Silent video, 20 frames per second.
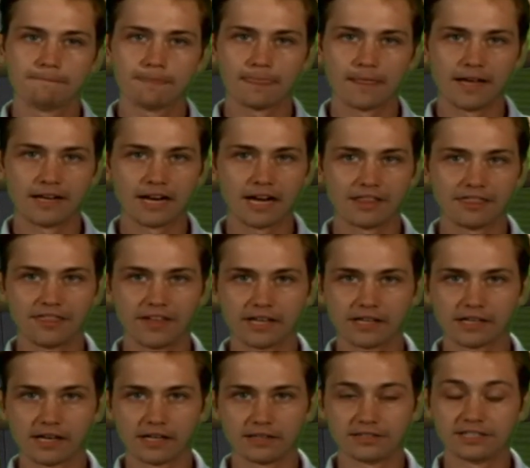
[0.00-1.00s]
and I think
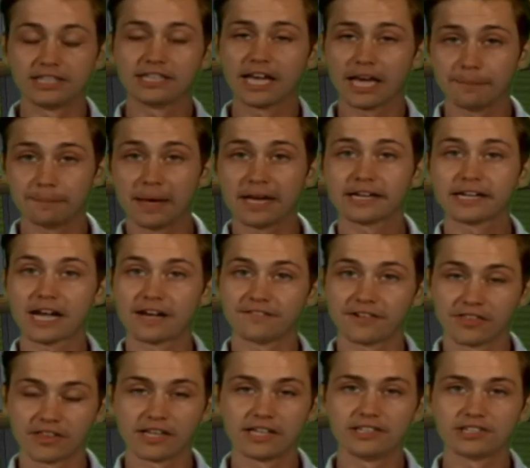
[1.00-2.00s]
DK Metcalf, I
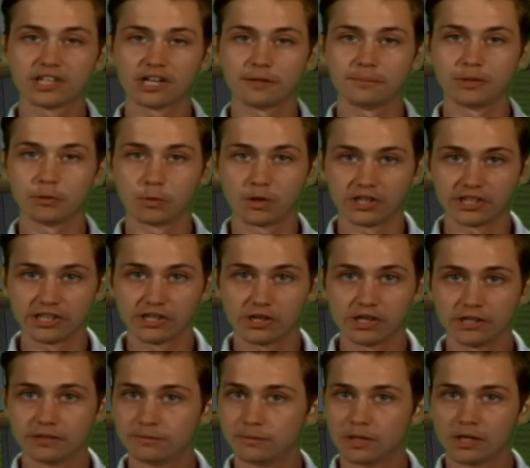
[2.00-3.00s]
think he's going to be really good,